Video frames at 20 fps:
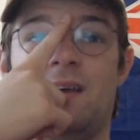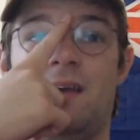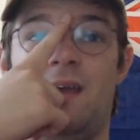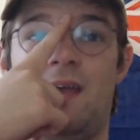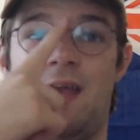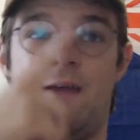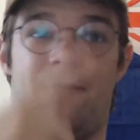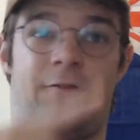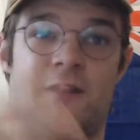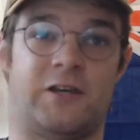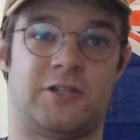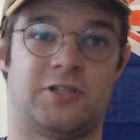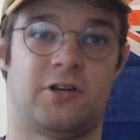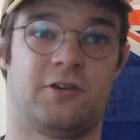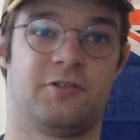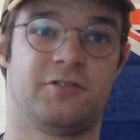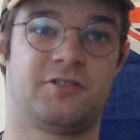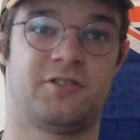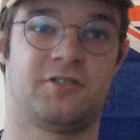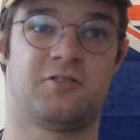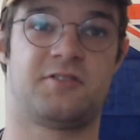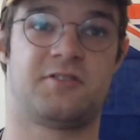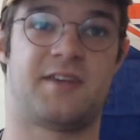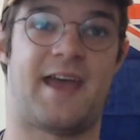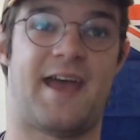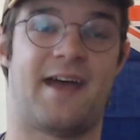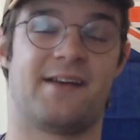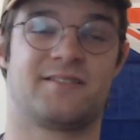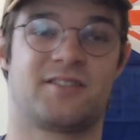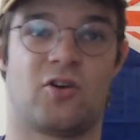if they chose
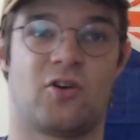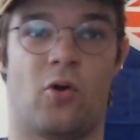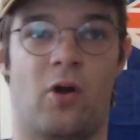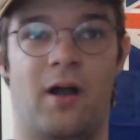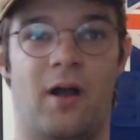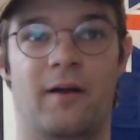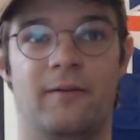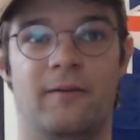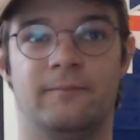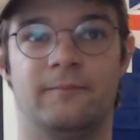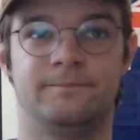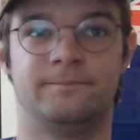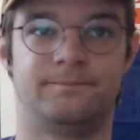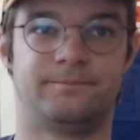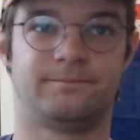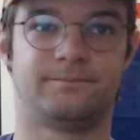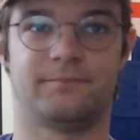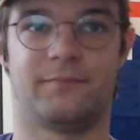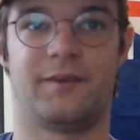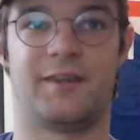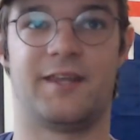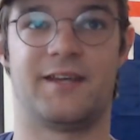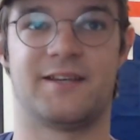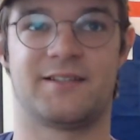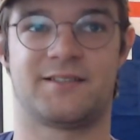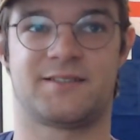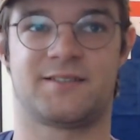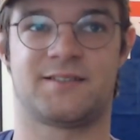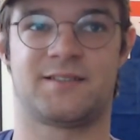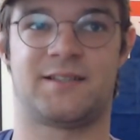to escort
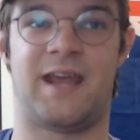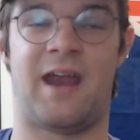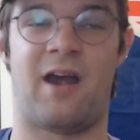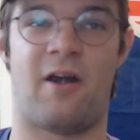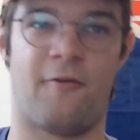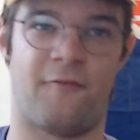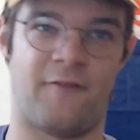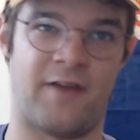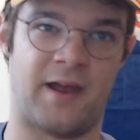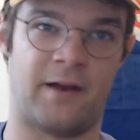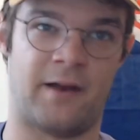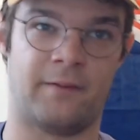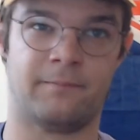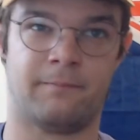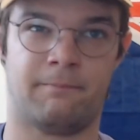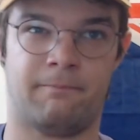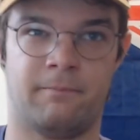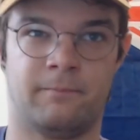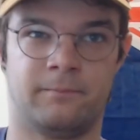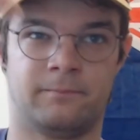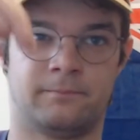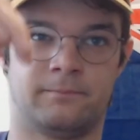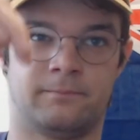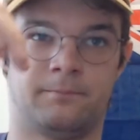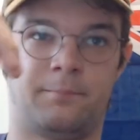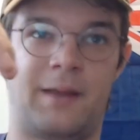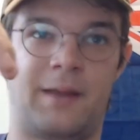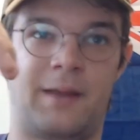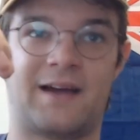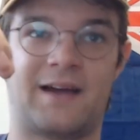this caravan
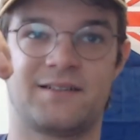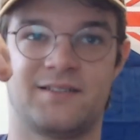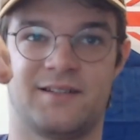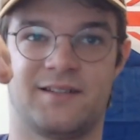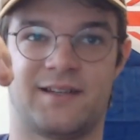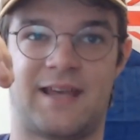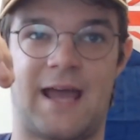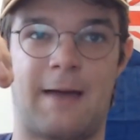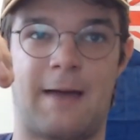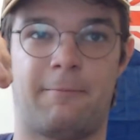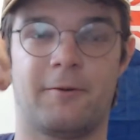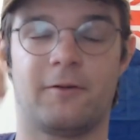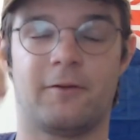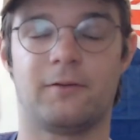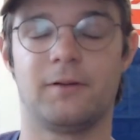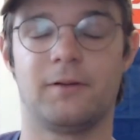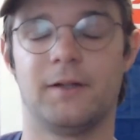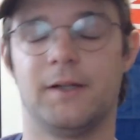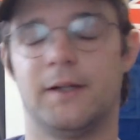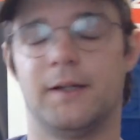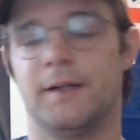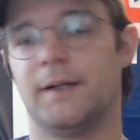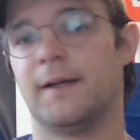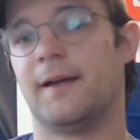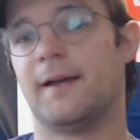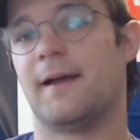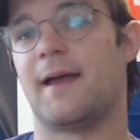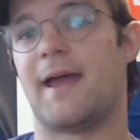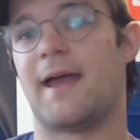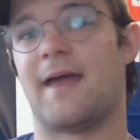back to the capital,
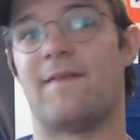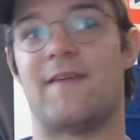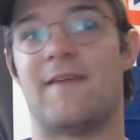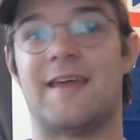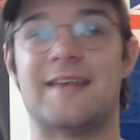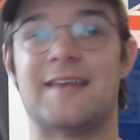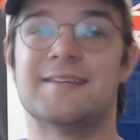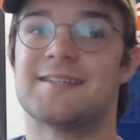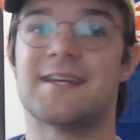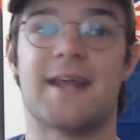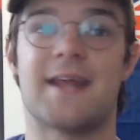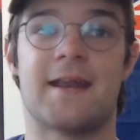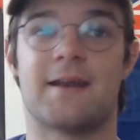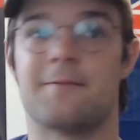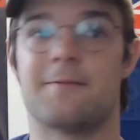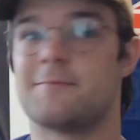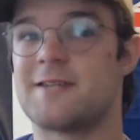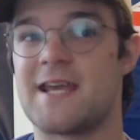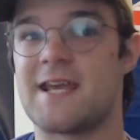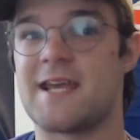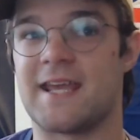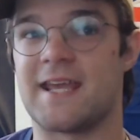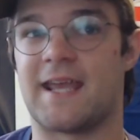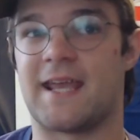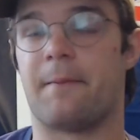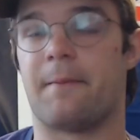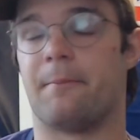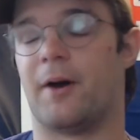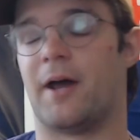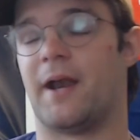and they did end up taking
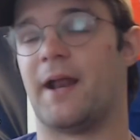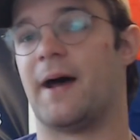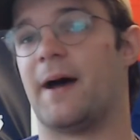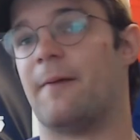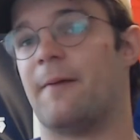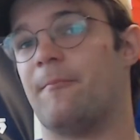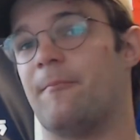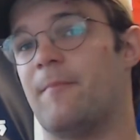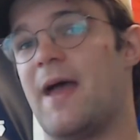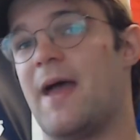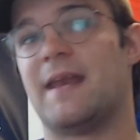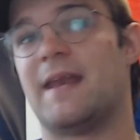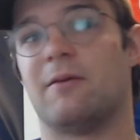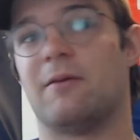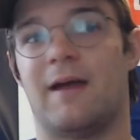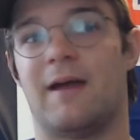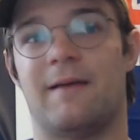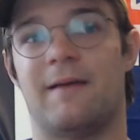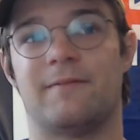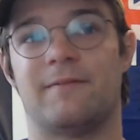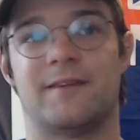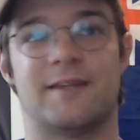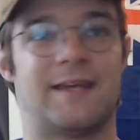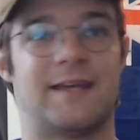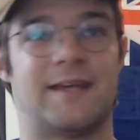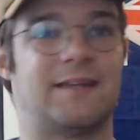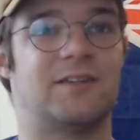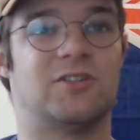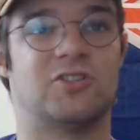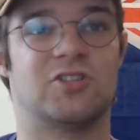it. But anyway,
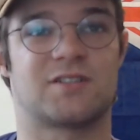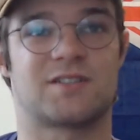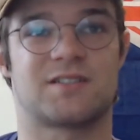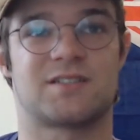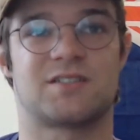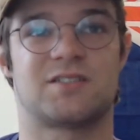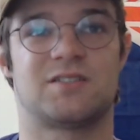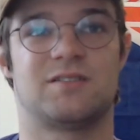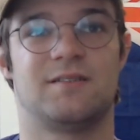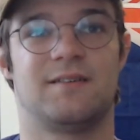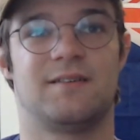like, just